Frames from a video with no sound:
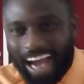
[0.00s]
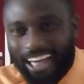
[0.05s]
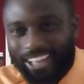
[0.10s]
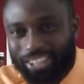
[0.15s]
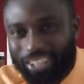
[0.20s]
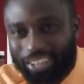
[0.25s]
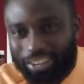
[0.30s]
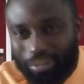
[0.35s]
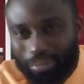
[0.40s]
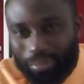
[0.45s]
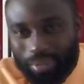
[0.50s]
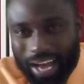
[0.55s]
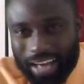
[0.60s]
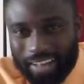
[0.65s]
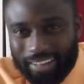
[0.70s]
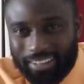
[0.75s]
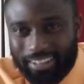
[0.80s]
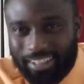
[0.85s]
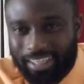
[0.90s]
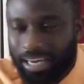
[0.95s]
I shouldn't even be
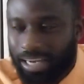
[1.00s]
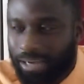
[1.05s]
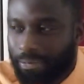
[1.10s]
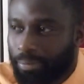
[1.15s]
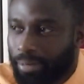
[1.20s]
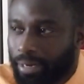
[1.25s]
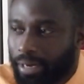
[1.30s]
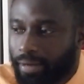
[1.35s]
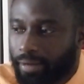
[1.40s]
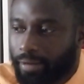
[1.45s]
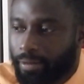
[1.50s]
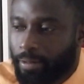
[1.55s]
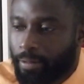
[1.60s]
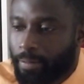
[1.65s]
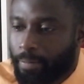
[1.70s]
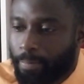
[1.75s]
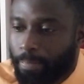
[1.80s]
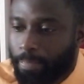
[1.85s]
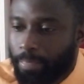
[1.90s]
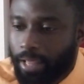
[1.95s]
asking that, but
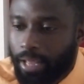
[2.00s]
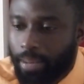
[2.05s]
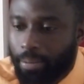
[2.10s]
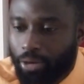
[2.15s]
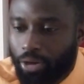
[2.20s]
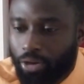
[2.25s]
let